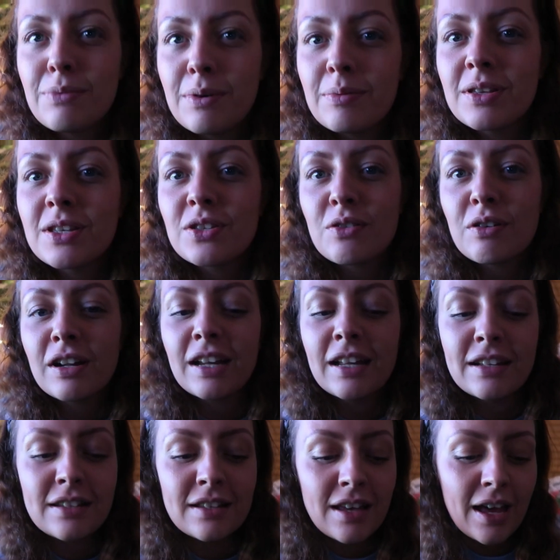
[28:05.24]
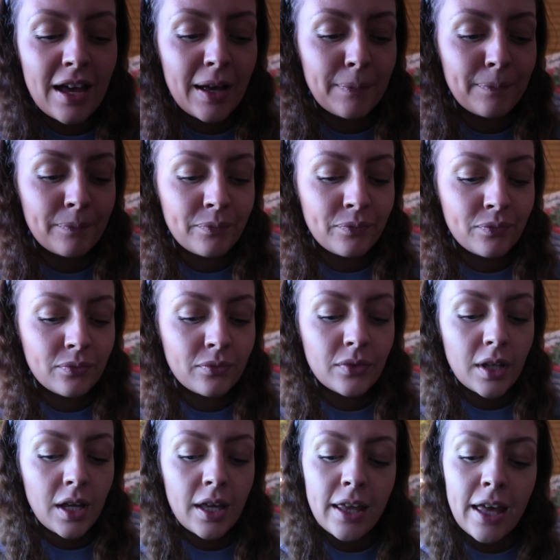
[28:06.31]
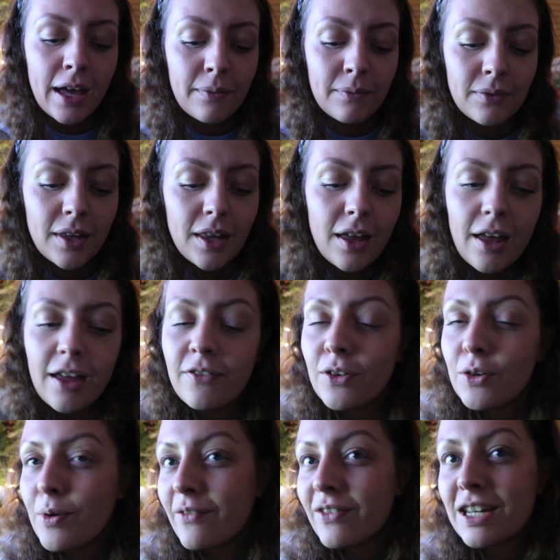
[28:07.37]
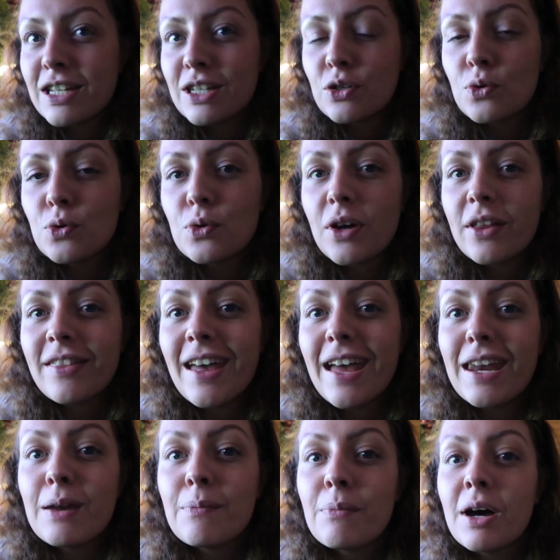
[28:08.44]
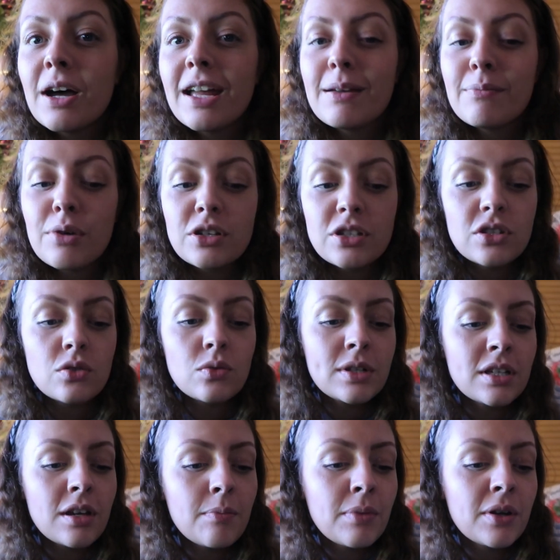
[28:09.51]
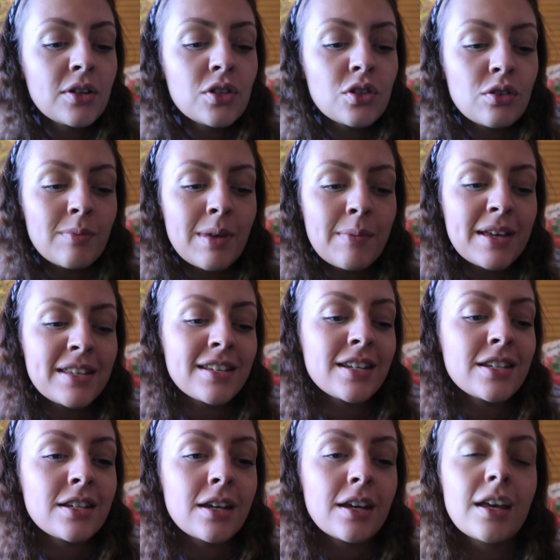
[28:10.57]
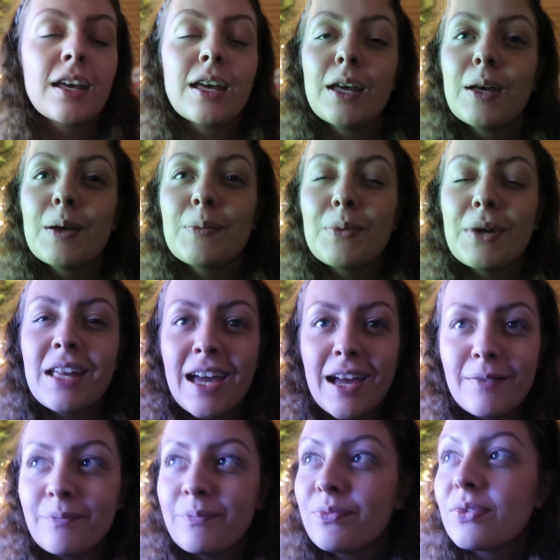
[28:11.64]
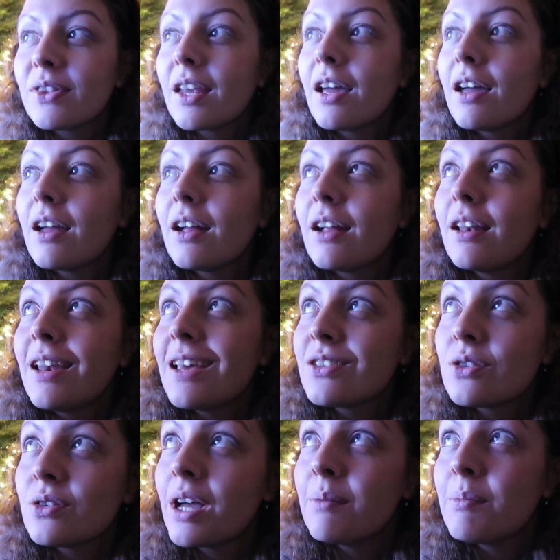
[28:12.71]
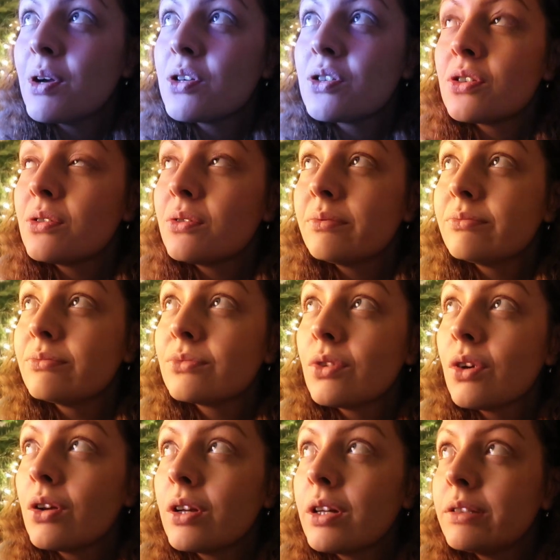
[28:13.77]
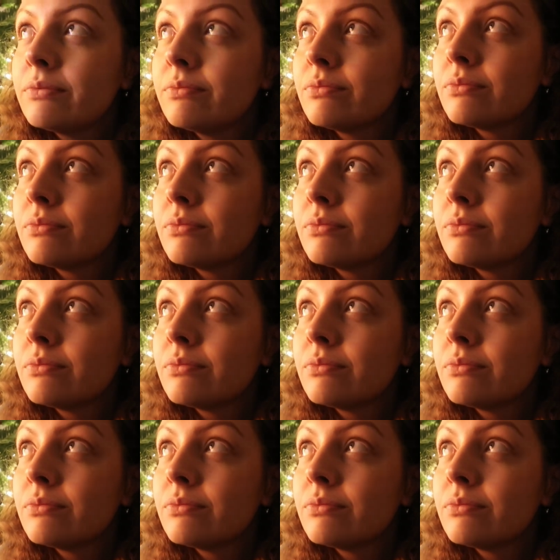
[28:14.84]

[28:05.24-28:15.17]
the people that are struggling. Um, yeah, if you ever need to talk, then my inbox is always open. Just drop me a message. But yeah, let's not get emotional on a